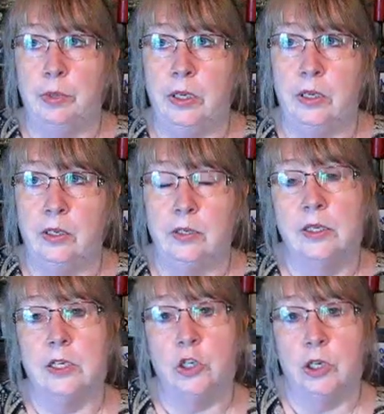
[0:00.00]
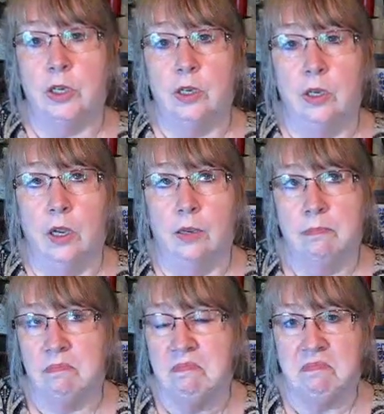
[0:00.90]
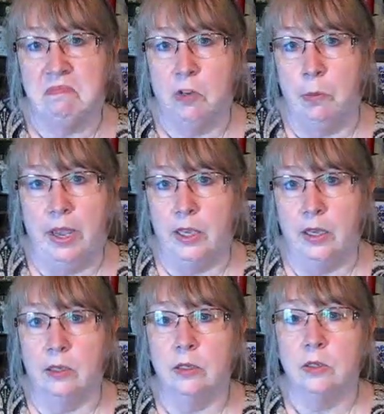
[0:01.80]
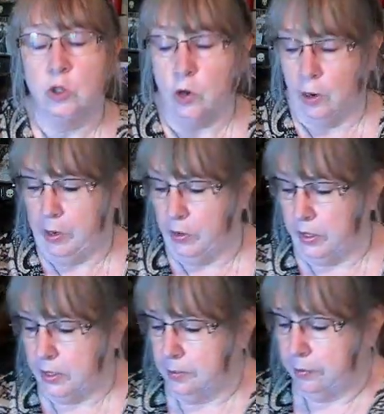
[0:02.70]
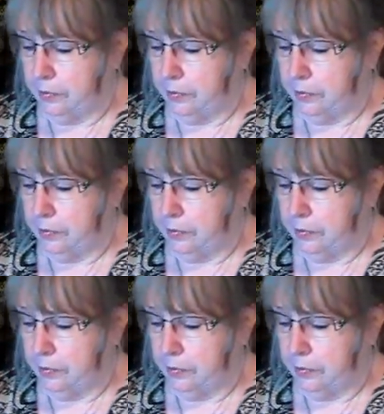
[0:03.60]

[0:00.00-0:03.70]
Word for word: be stitching or making strawberries.